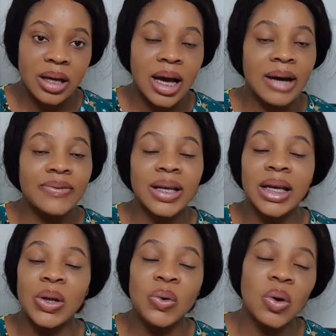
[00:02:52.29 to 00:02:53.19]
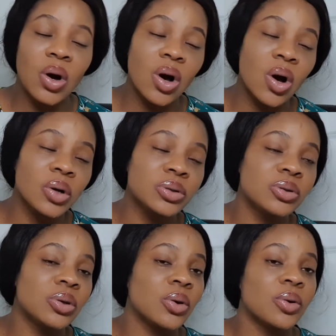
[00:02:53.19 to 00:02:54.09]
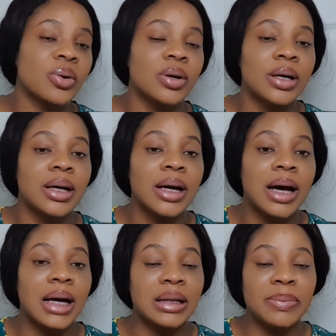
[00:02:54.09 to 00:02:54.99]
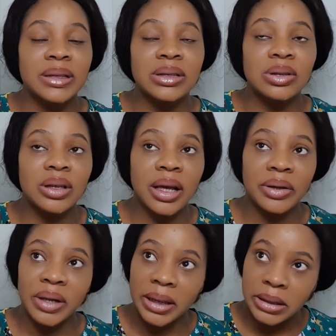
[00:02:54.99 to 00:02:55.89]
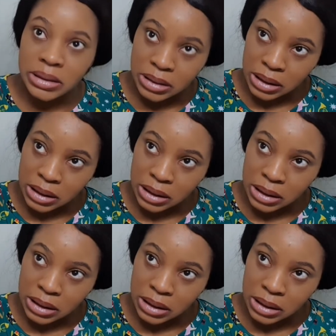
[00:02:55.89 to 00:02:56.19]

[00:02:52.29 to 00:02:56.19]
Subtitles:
After a long talk, and the person is looking at you like this.